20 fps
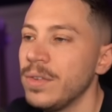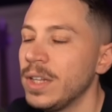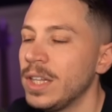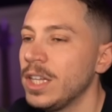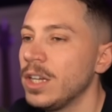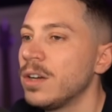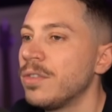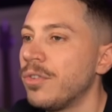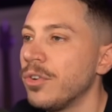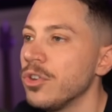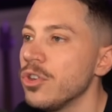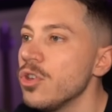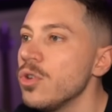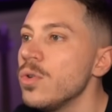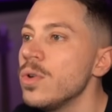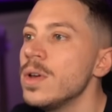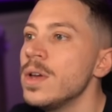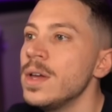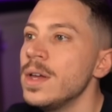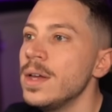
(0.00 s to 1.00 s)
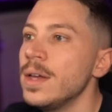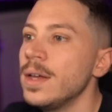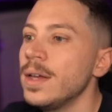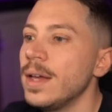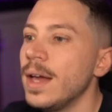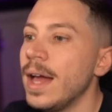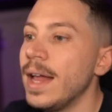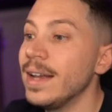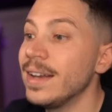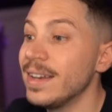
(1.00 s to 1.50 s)
it here for you.
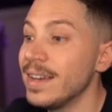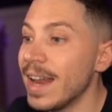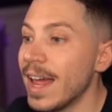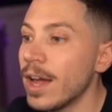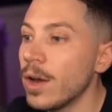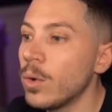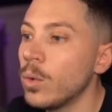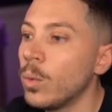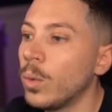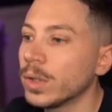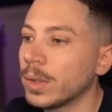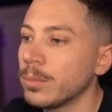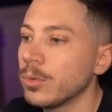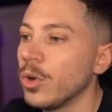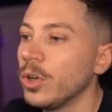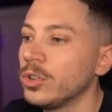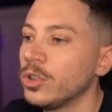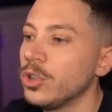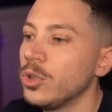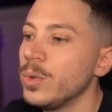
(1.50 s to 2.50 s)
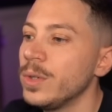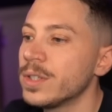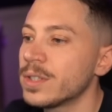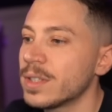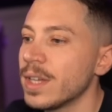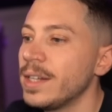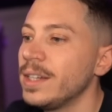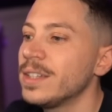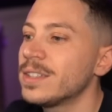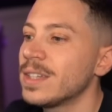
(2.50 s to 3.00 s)
And now what I'm going to do
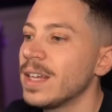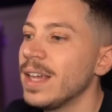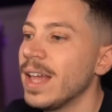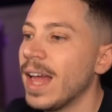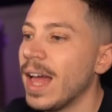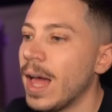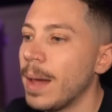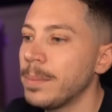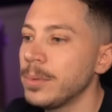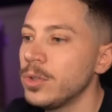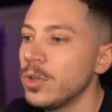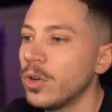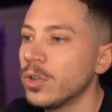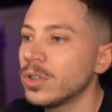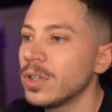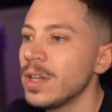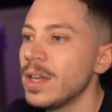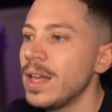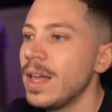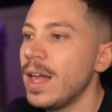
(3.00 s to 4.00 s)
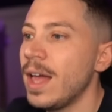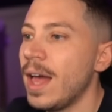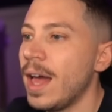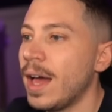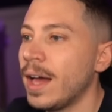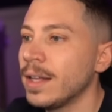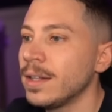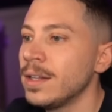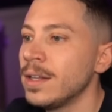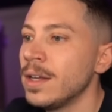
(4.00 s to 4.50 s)
instead is say
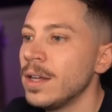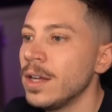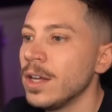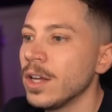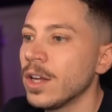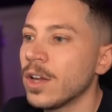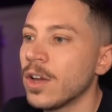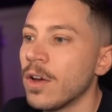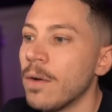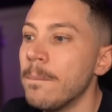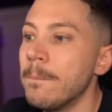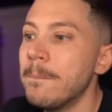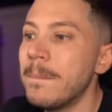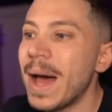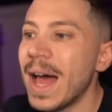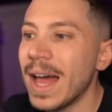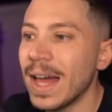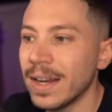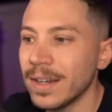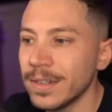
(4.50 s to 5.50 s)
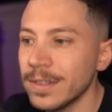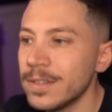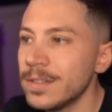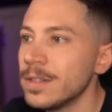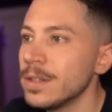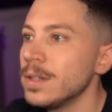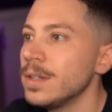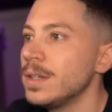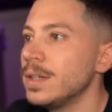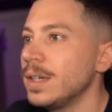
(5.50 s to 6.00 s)
app.add commands,
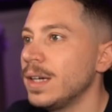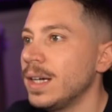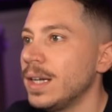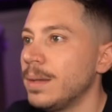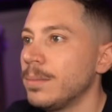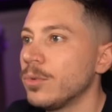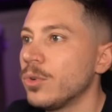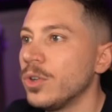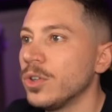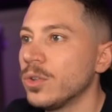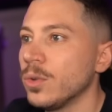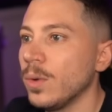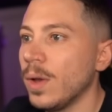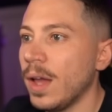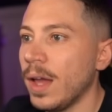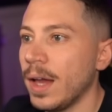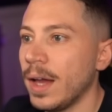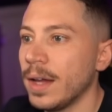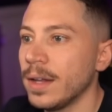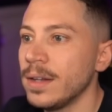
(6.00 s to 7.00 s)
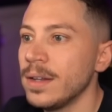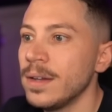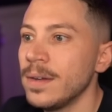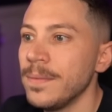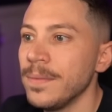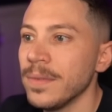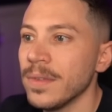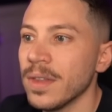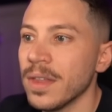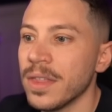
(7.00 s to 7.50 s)
and I'm going to add
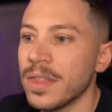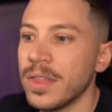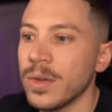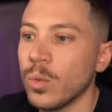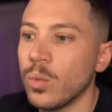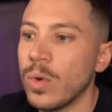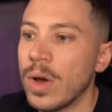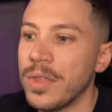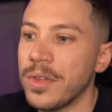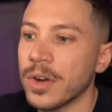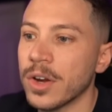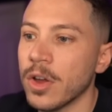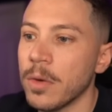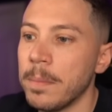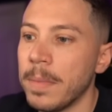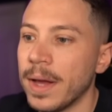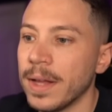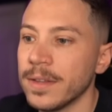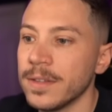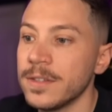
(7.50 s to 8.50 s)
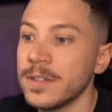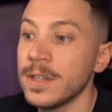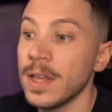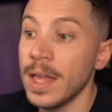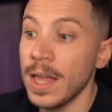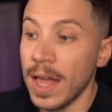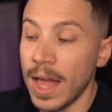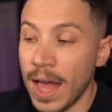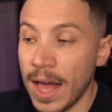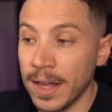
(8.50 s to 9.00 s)
the weather commands
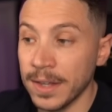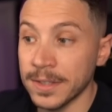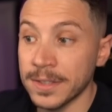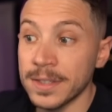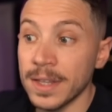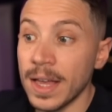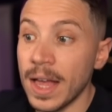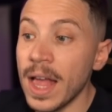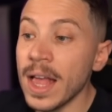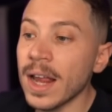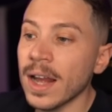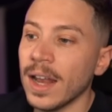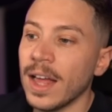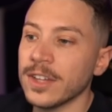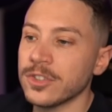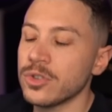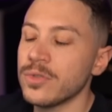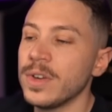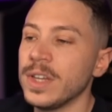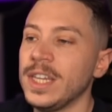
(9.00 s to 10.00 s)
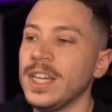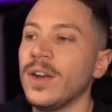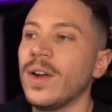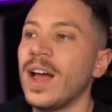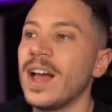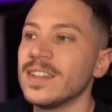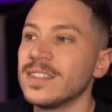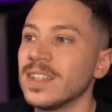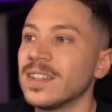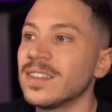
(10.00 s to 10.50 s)
as a class over here
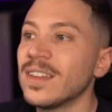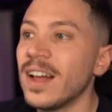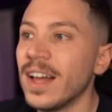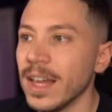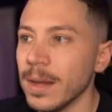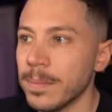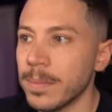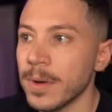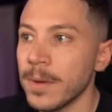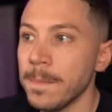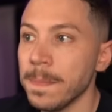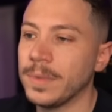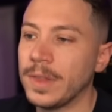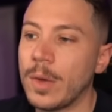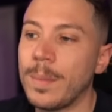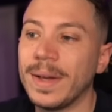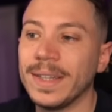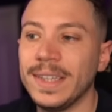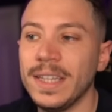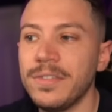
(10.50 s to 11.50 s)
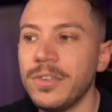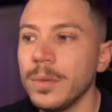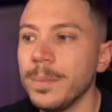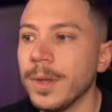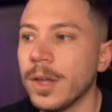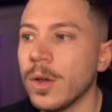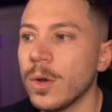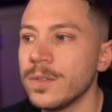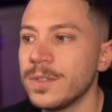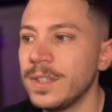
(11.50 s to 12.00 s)
as a type. Now by default,
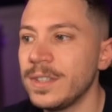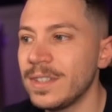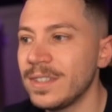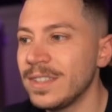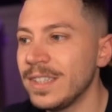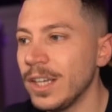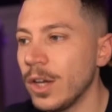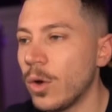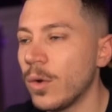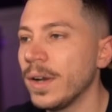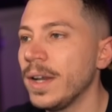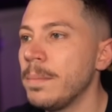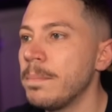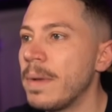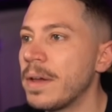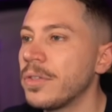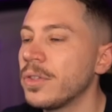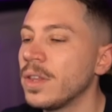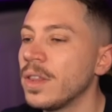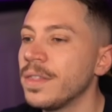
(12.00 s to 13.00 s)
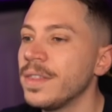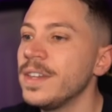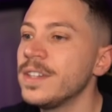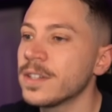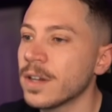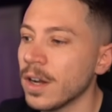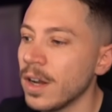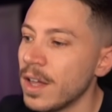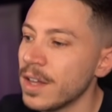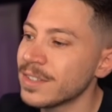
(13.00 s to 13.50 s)
because this is the only method in this
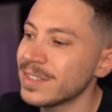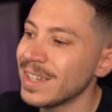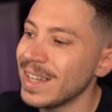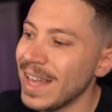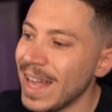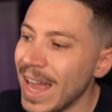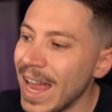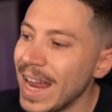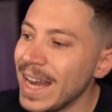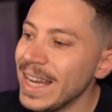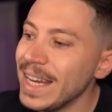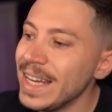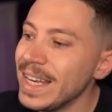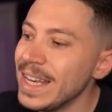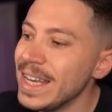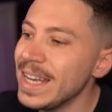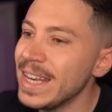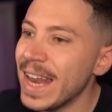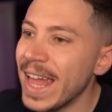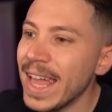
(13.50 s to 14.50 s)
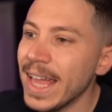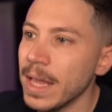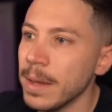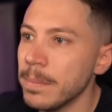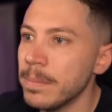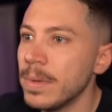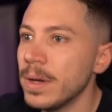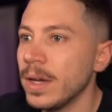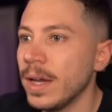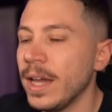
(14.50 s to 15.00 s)
class, any
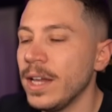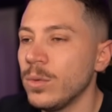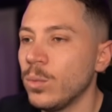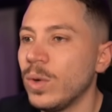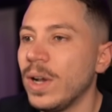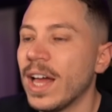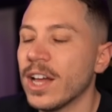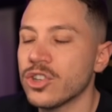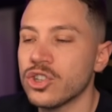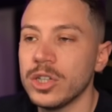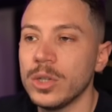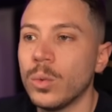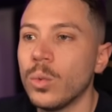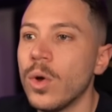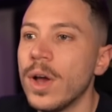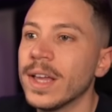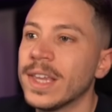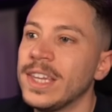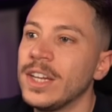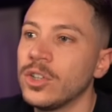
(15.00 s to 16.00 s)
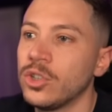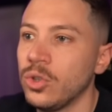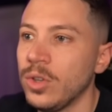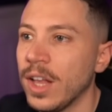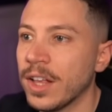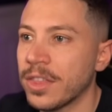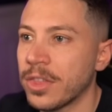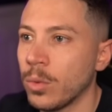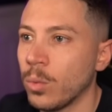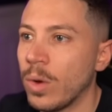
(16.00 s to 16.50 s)
name will actually work here to
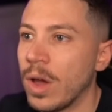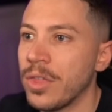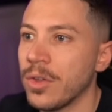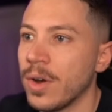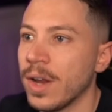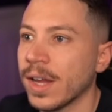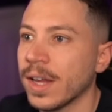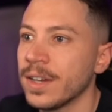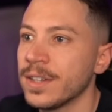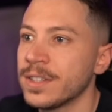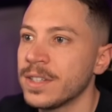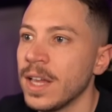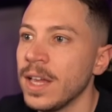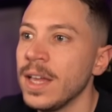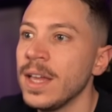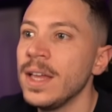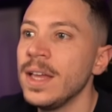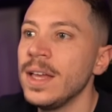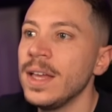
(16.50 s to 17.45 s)
get the weather. I can say